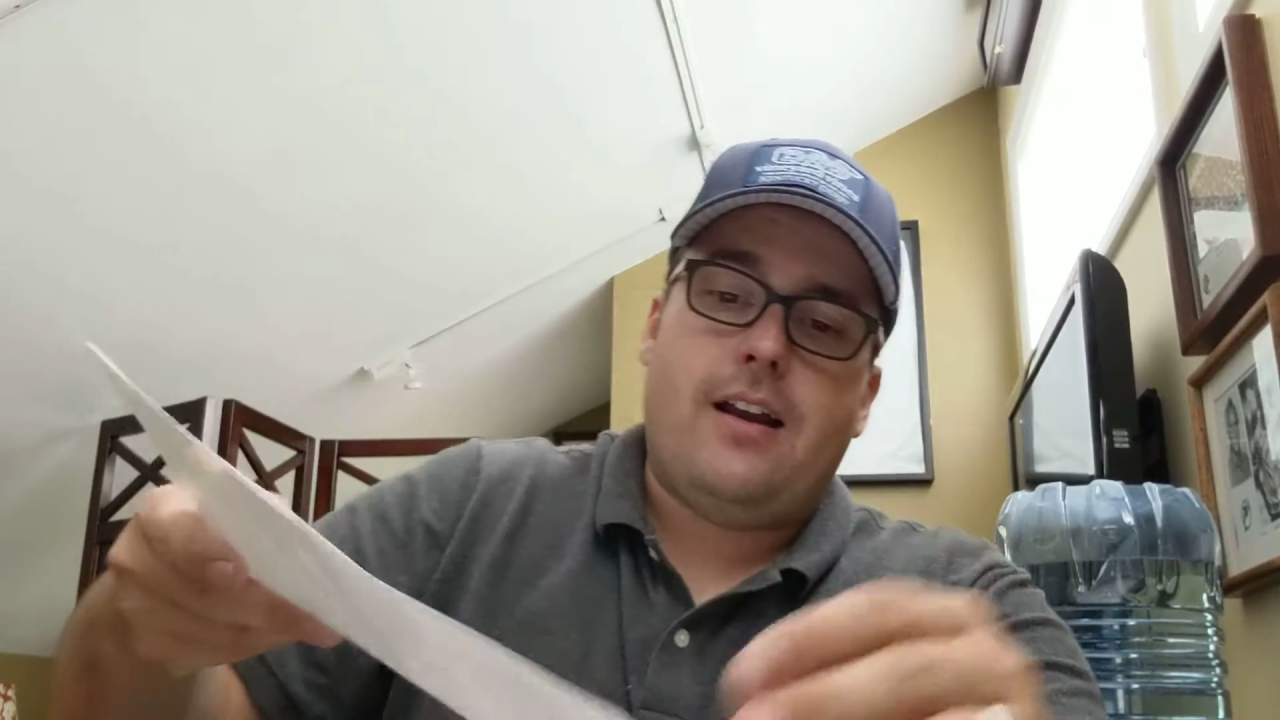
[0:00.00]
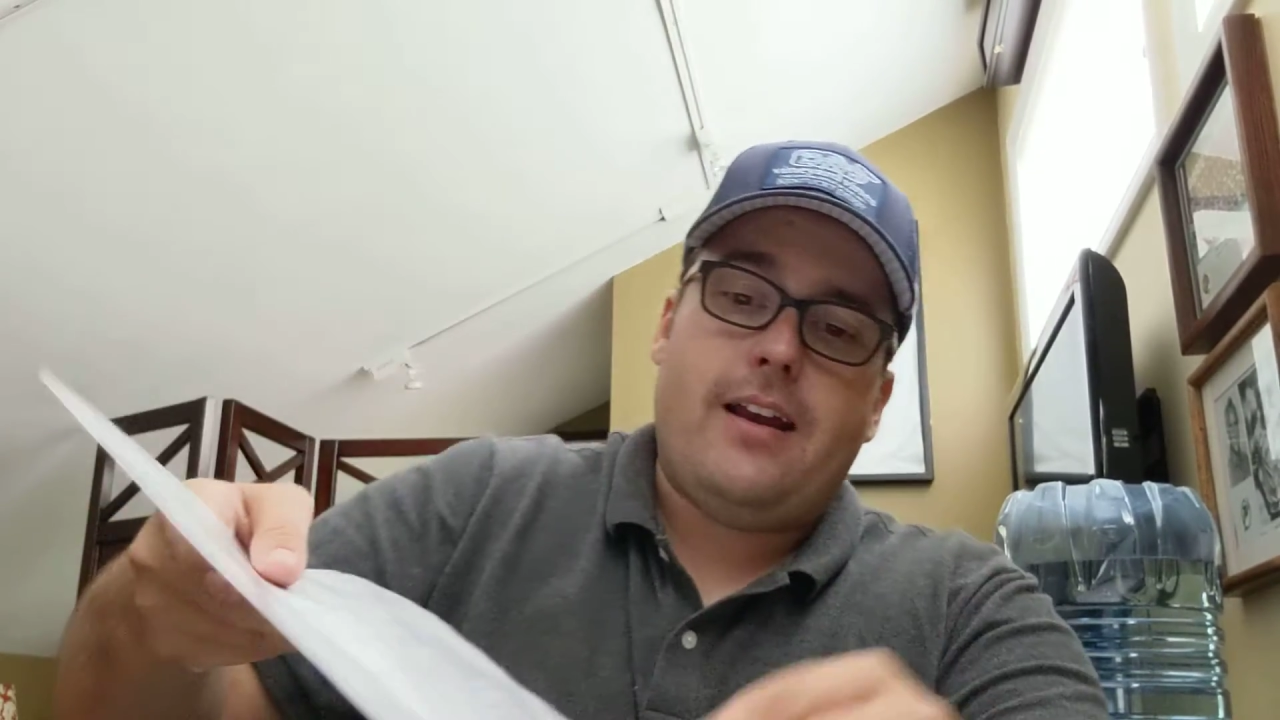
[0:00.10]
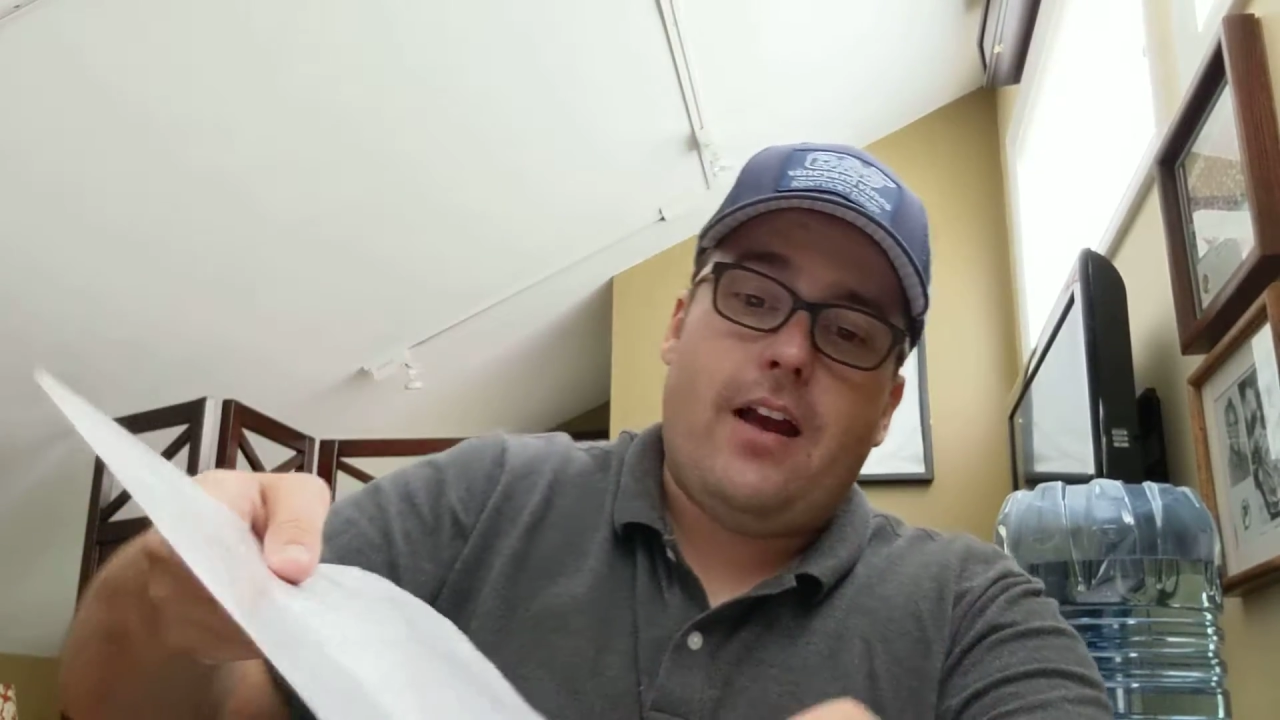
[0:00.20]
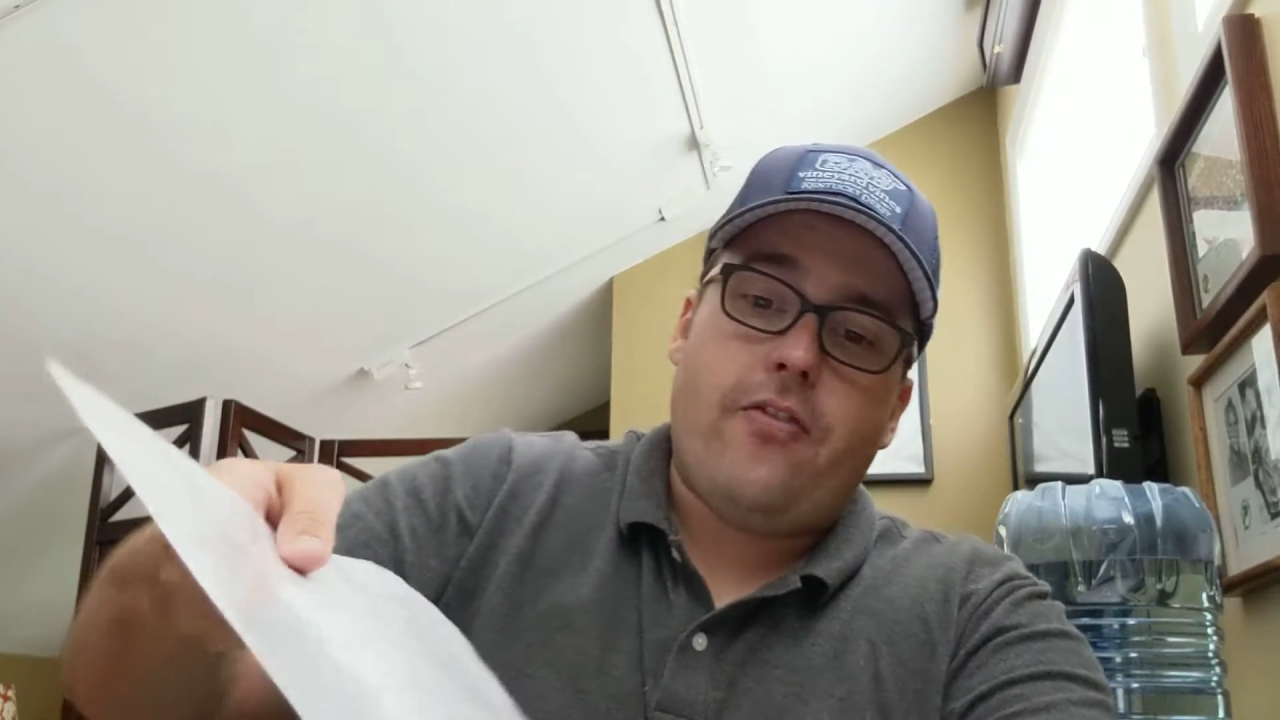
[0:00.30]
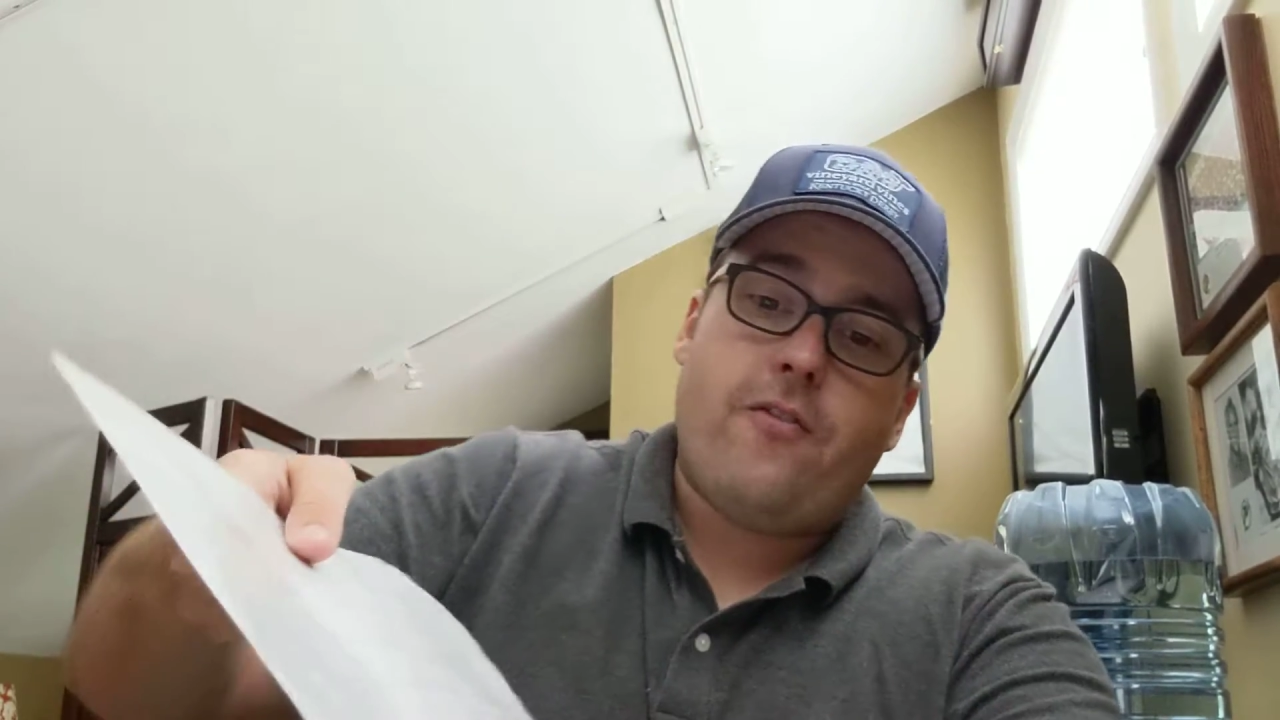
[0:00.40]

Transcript: kind of got